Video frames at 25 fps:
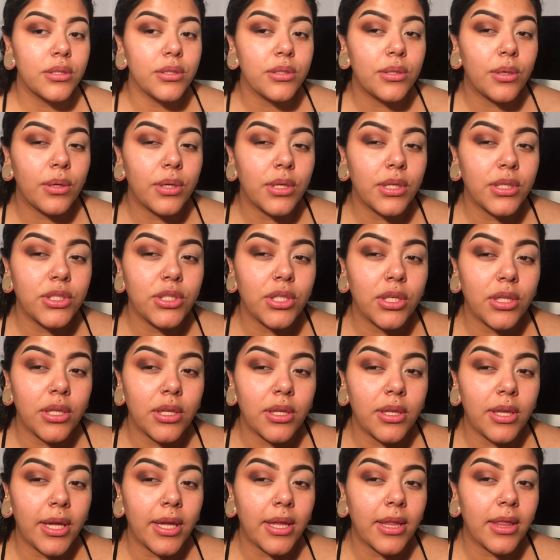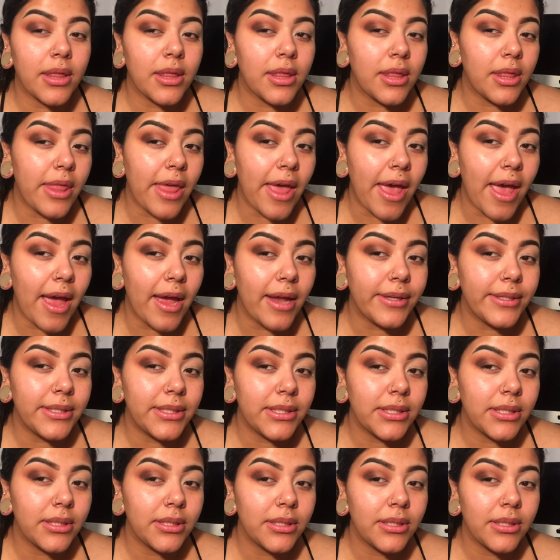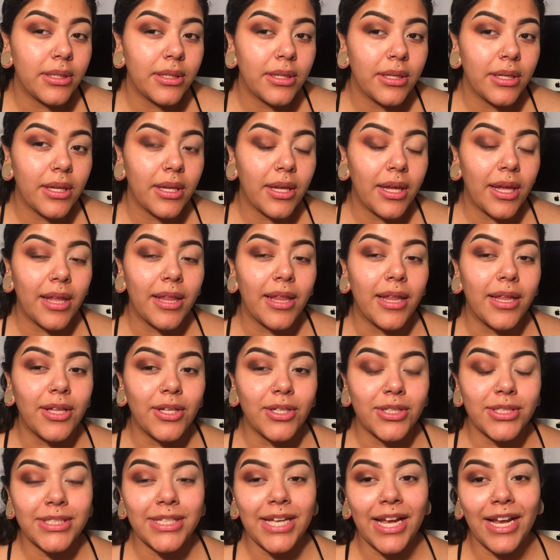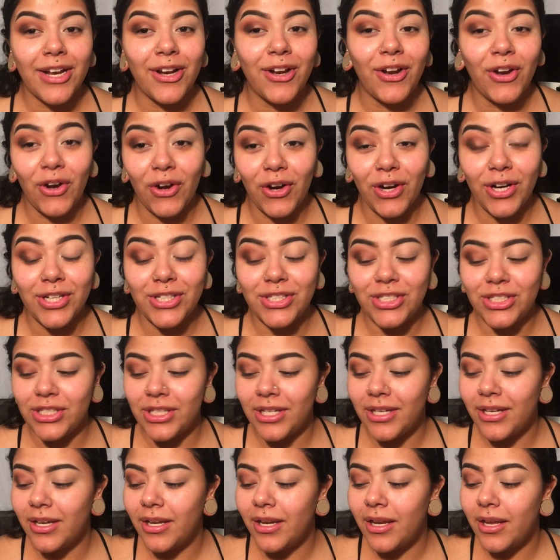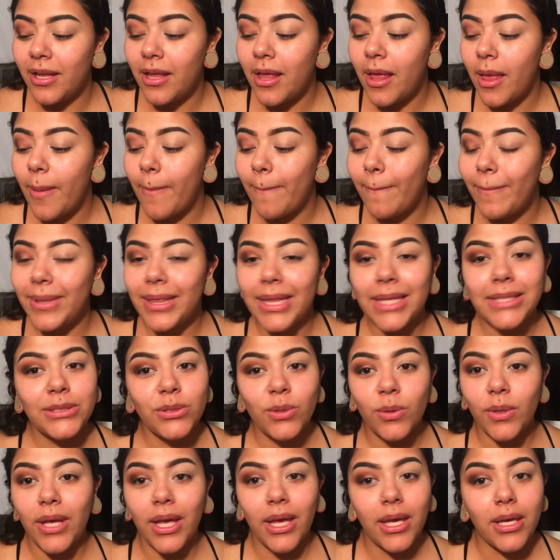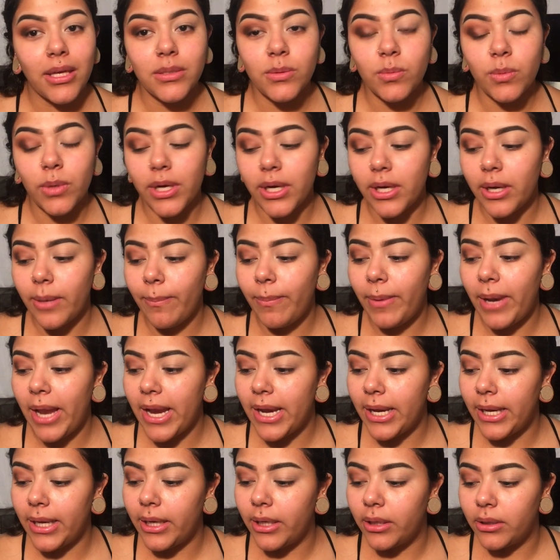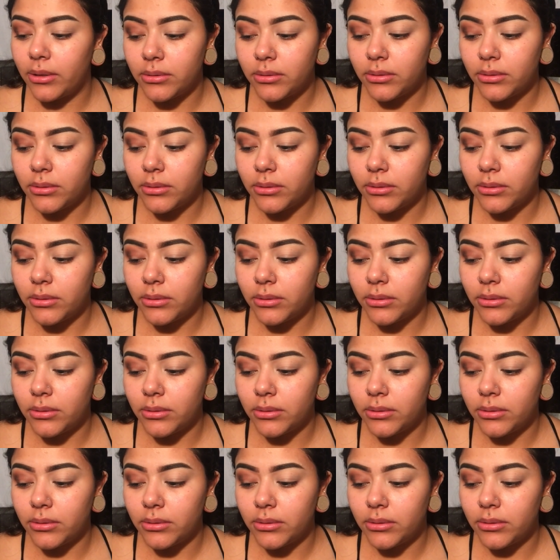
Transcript: So it should look like that. And that looks kind of harsh. That's okay because we're gonna blend.